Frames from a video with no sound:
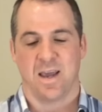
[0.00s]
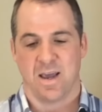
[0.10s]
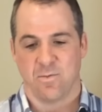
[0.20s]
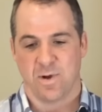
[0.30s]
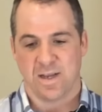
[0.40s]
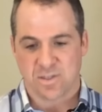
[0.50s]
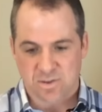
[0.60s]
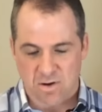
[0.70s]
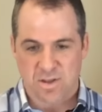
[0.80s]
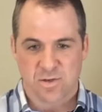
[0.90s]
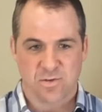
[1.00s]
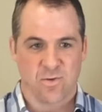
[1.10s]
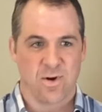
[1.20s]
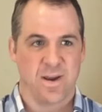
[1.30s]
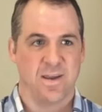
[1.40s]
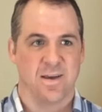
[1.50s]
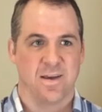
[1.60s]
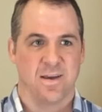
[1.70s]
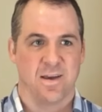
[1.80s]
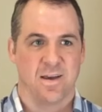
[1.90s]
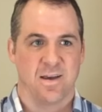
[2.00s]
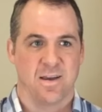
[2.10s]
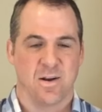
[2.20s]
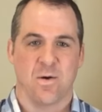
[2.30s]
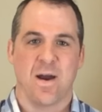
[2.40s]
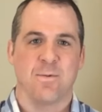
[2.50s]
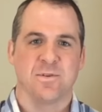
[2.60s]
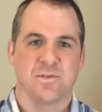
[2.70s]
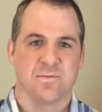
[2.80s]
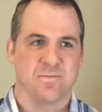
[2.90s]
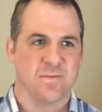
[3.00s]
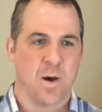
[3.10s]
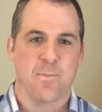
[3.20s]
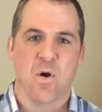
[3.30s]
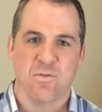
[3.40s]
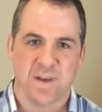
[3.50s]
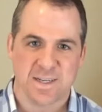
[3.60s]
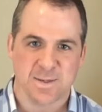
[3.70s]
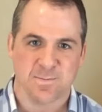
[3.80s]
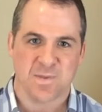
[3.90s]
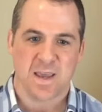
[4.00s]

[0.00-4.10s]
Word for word: And when I started this story, you know, I was a burn victim.